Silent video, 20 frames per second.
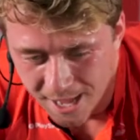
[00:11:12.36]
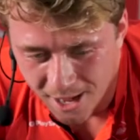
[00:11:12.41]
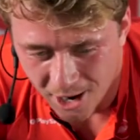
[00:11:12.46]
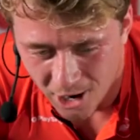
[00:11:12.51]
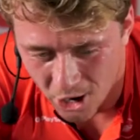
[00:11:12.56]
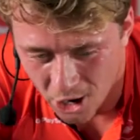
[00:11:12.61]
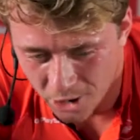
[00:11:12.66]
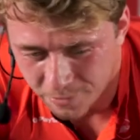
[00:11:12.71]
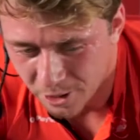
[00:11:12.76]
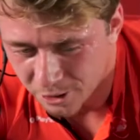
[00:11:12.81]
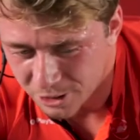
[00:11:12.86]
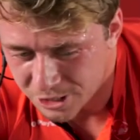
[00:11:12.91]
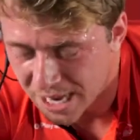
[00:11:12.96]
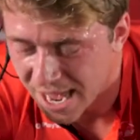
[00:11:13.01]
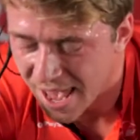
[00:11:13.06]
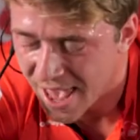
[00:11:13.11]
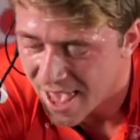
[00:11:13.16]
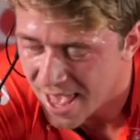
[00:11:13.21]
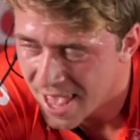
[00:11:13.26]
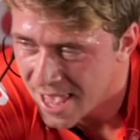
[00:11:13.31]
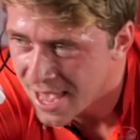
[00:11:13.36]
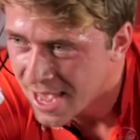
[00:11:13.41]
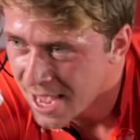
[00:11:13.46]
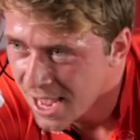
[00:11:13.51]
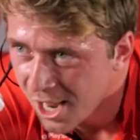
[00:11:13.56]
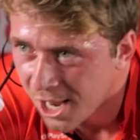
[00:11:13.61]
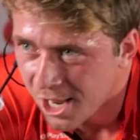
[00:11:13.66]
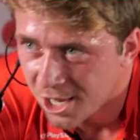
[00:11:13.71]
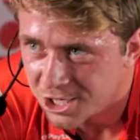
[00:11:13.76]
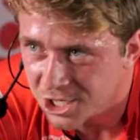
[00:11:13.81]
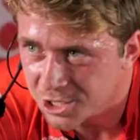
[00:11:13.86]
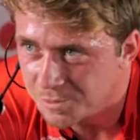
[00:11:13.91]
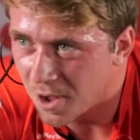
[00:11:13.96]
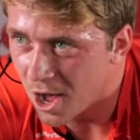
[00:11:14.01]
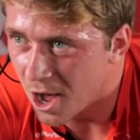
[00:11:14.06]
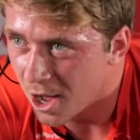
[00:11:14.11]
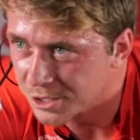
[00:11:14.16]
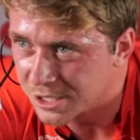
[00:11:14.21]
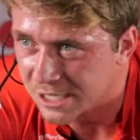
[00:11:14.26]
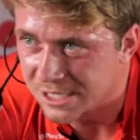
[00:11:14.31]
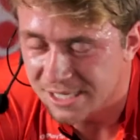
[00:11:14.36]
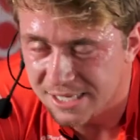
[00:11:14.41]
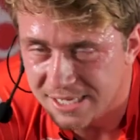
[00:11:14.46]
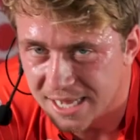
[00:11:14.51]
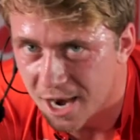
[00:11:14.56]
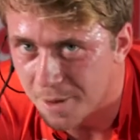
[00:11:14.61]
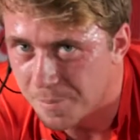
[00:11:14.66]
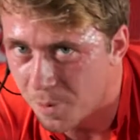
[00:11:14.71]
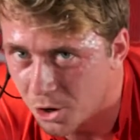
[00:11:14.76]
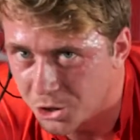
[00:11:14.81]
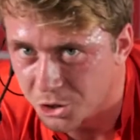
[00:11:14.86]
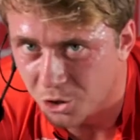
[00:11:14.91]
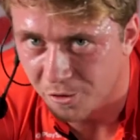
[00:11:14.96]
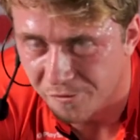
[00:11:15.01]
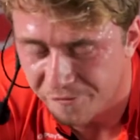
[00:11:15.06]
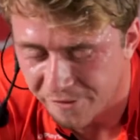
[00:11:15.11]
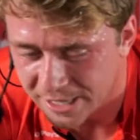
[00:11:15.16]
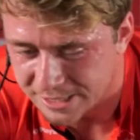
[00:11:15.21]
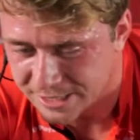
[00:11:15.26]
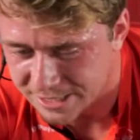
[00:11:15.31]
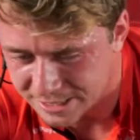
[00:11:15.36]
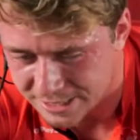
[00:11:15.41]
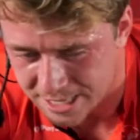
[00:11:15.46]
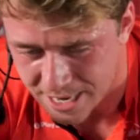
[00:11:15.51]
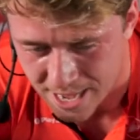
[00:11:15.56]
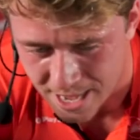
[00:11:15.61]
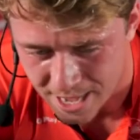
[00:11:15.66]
I hope those smiles are still upon your faces.